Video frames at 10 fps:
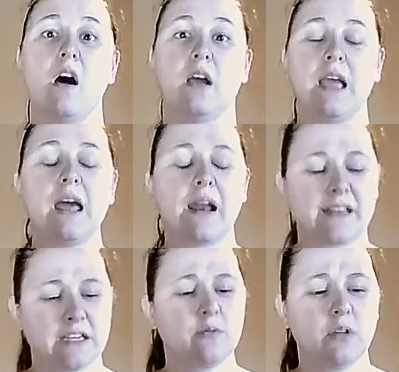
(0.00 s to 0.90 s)
Again, I
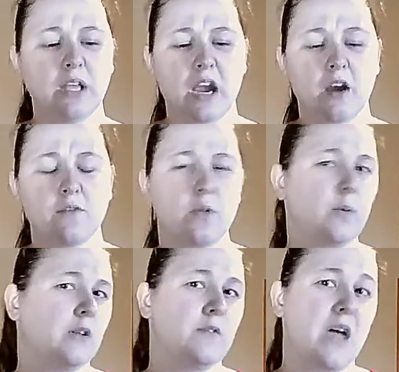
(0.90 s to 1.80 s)
didn't really care for The
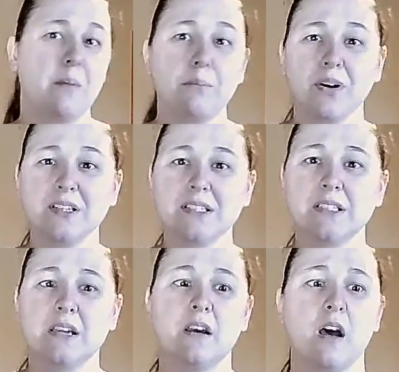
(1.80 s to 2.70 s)
Will of the
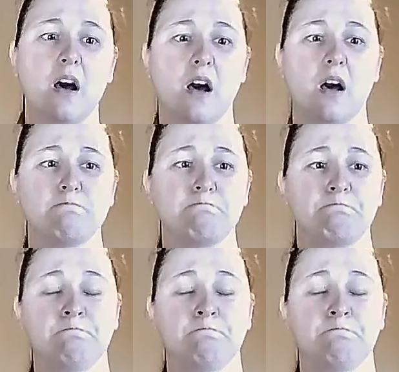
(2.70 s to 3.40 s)
Empress. Um,